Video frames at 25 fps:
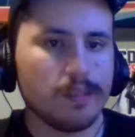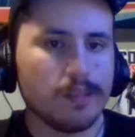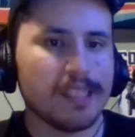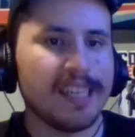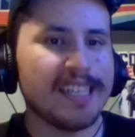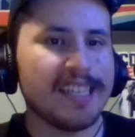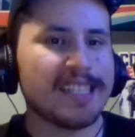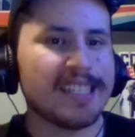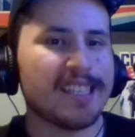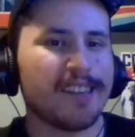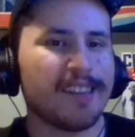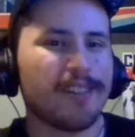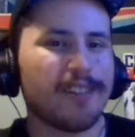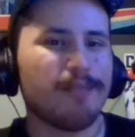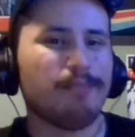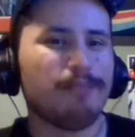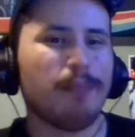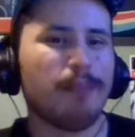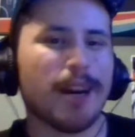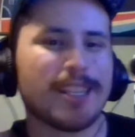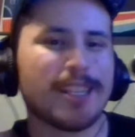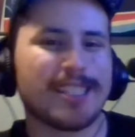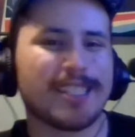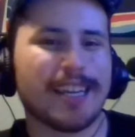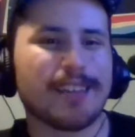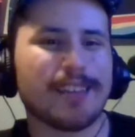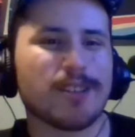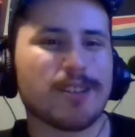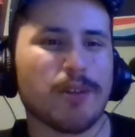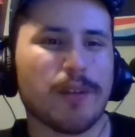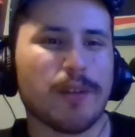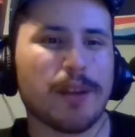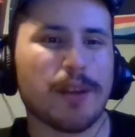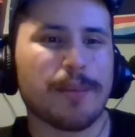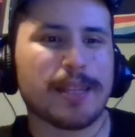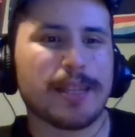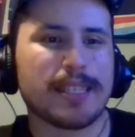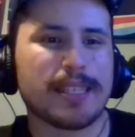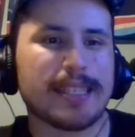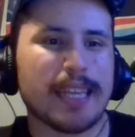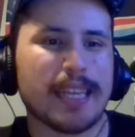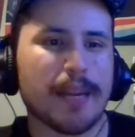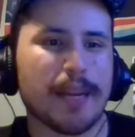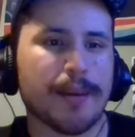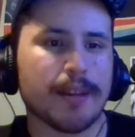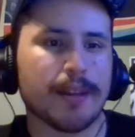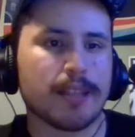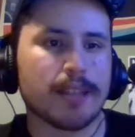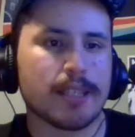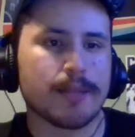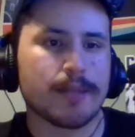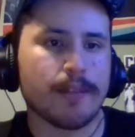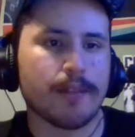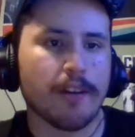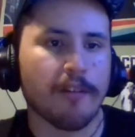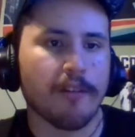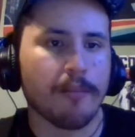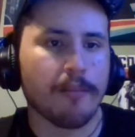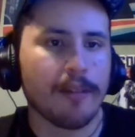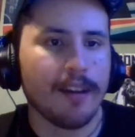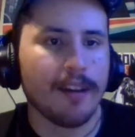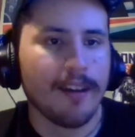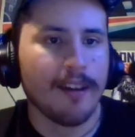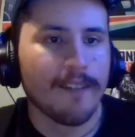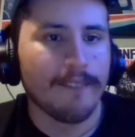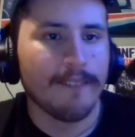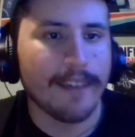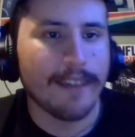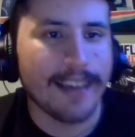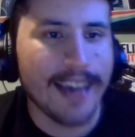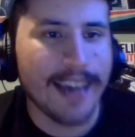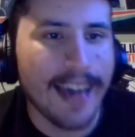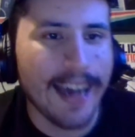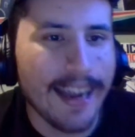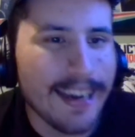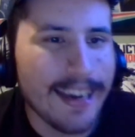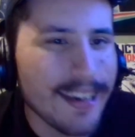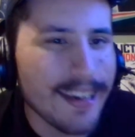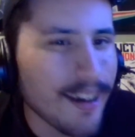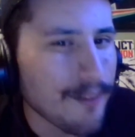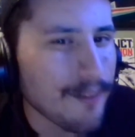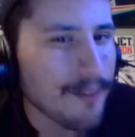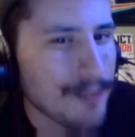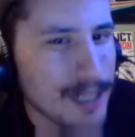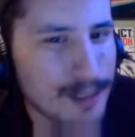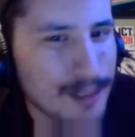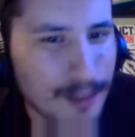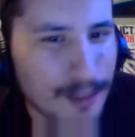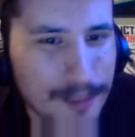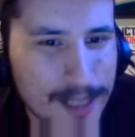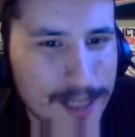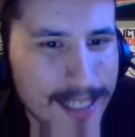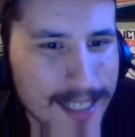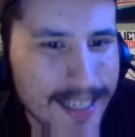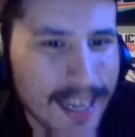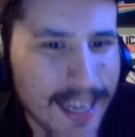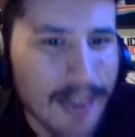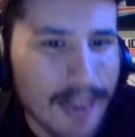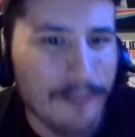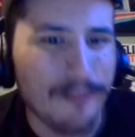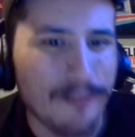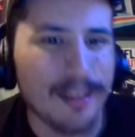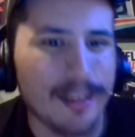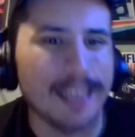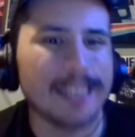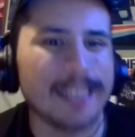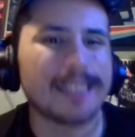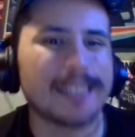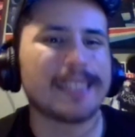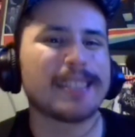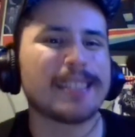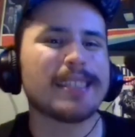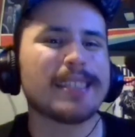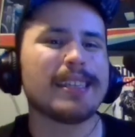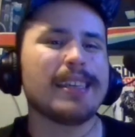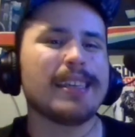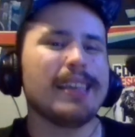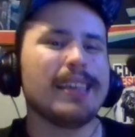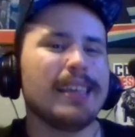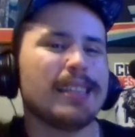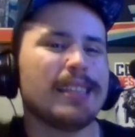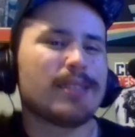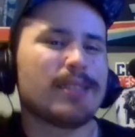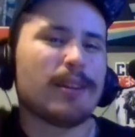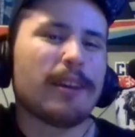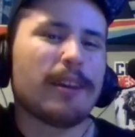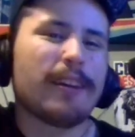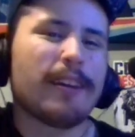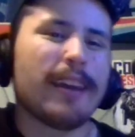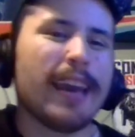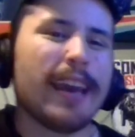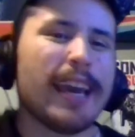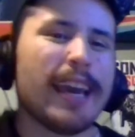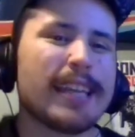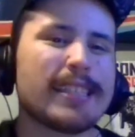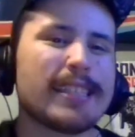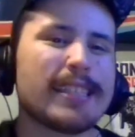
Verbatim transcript: Isn't there much that has already been said about this film? Like, I love this film to death. It's easy, hands